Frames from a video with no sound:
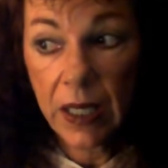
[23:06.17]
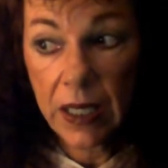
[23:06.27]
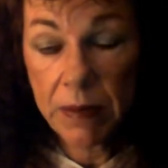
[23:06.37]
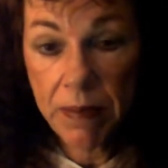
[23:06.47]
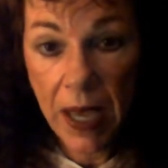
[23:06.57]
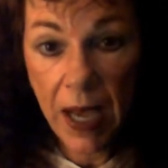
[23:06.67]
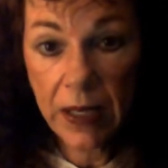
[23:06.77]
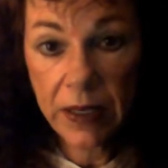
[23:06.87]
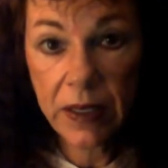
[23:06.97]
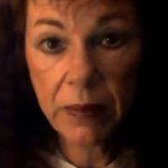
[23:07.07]

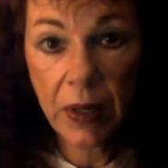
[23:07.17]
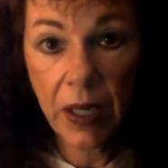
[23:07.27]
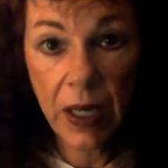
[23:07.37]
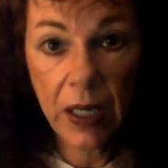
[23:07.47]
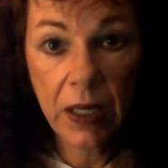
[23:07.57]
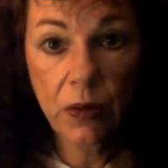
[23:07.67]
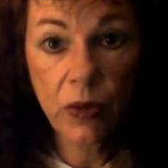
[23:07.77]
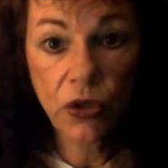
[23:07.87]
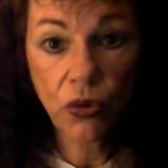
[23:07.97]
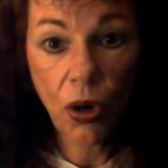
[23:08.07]
impacted by
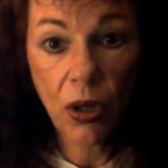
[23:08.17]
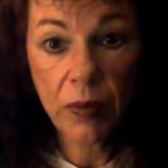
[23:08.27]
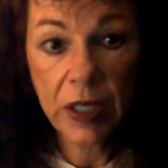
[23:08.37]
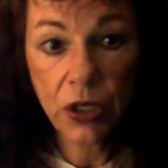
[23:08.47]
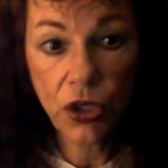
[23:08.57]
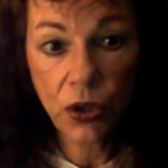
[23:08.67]
withdrawal because